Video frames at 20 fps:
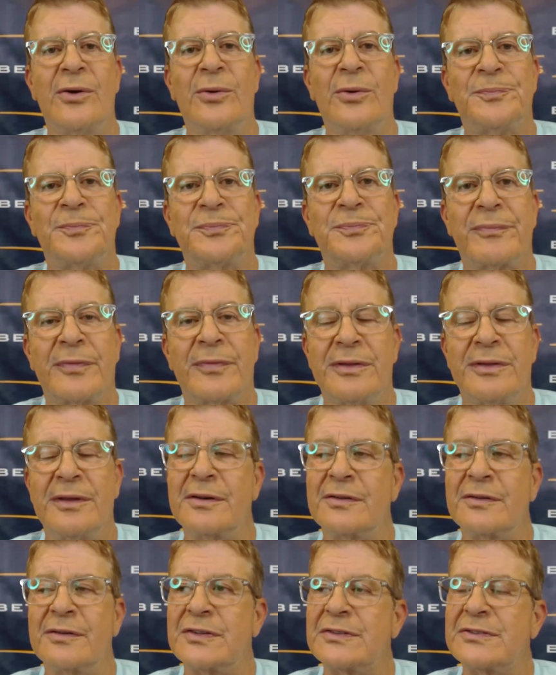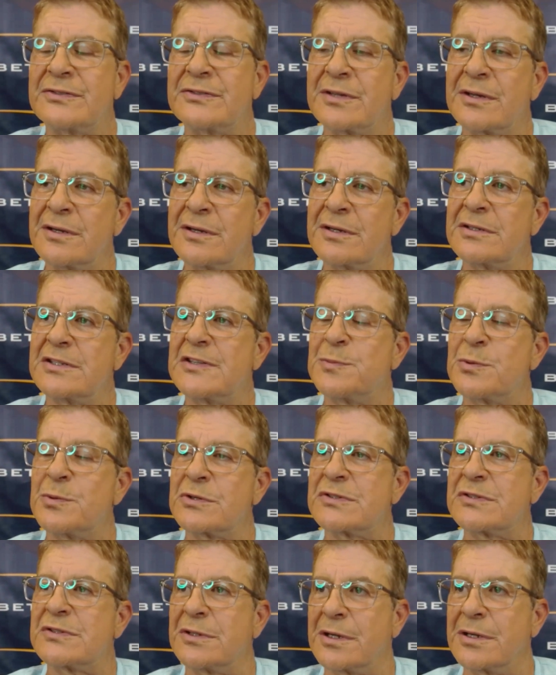So there's a certain
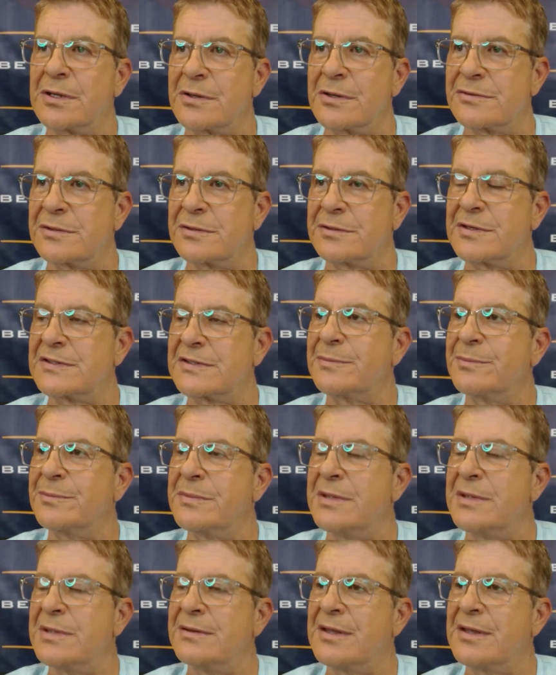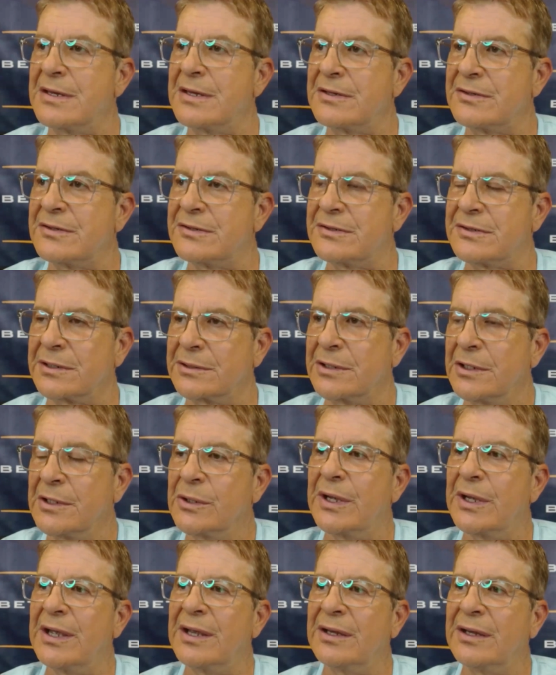sports talk host who does a midday show